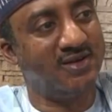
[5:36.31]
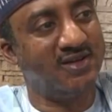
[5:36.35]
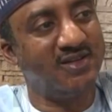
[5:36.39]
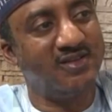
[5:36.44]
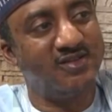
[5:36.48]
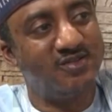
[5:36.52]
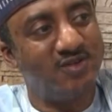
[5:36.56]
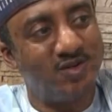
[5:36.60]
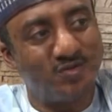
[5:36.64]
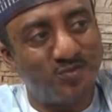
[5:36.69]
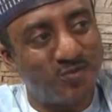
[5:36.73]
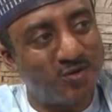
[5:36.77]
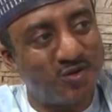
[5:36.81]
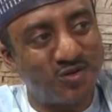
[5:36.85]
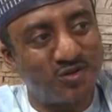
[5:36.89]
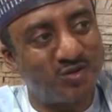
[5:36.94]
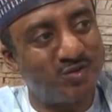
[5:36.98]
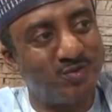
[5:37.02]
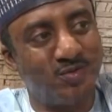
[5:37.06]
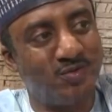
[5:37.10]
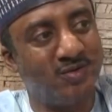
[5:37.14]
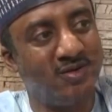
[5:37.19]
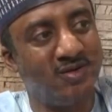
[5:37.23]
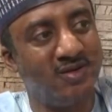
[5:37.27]
It's not
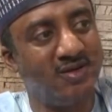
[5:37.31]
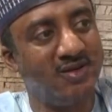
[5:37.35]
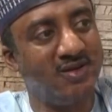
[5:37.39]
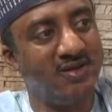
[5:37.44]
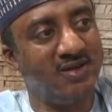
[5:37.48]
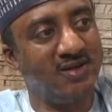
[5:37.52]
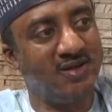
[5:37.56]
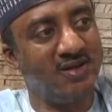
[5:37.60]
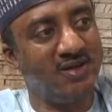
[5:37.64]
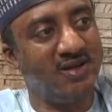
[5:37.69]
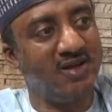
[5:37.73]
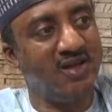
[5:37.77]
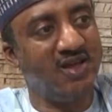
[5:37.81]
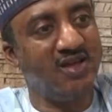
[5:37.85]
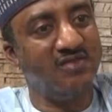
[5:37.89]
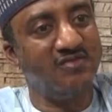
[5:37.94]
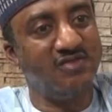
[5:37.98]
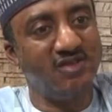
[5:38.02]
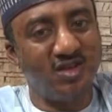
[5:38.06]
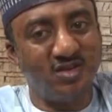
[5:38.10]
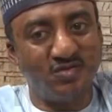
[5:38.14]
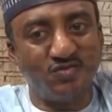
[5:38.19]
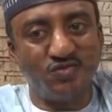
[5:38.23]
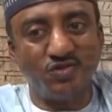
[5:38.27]
possible.
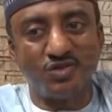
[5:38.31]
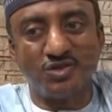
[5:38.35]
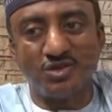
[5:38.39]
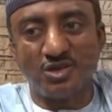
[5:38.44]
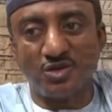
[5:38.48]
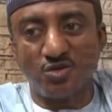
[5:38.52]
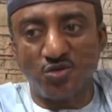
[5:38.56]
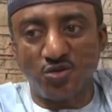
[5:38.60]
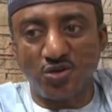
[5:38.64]
Even if you said,